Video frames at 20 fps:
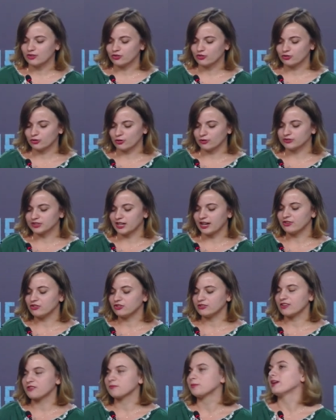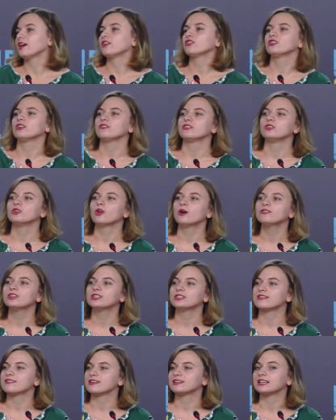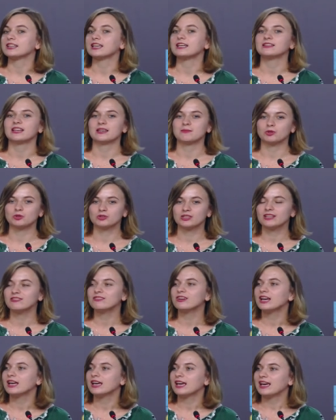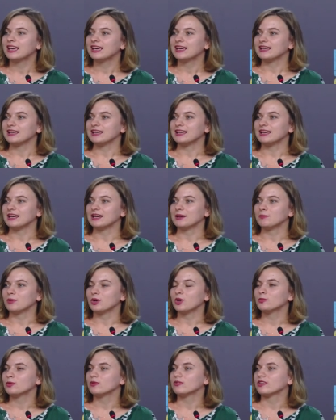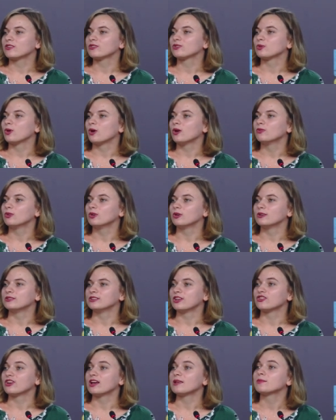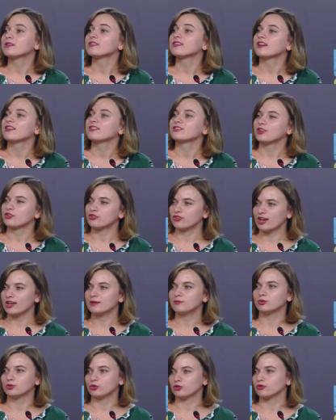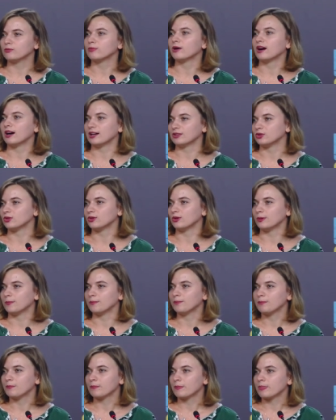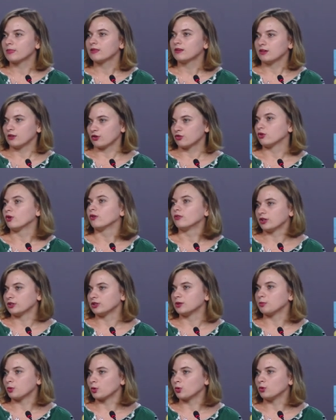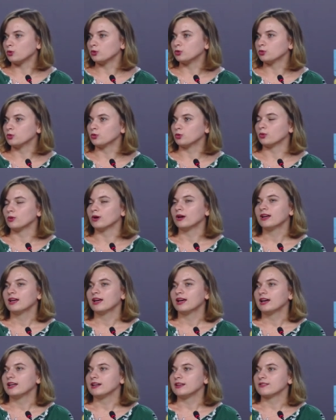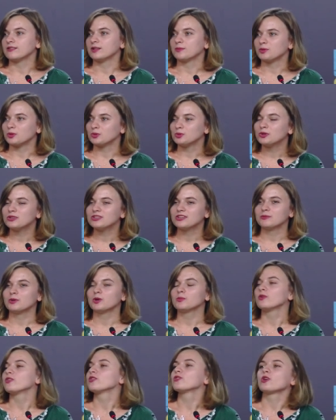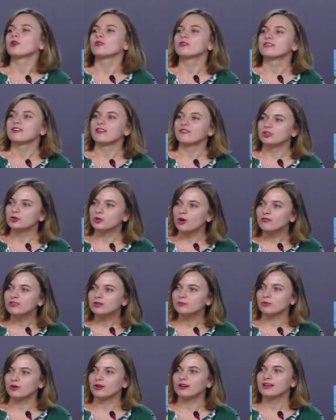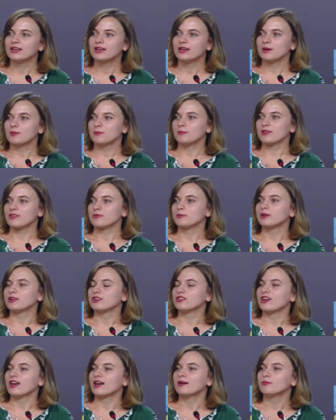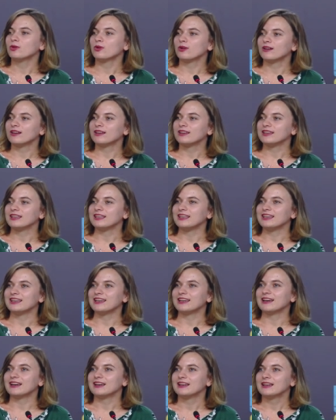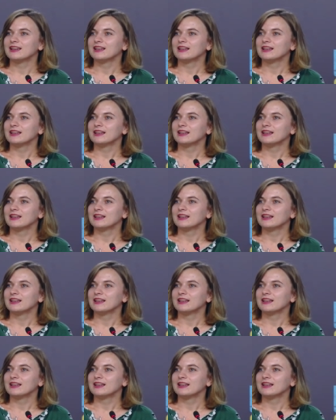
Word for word: open the myth of unique heritage that we have in the east of Ukraine. Unfortunately, we keep losing a lot of things these days uh, when we are talking about culture. We will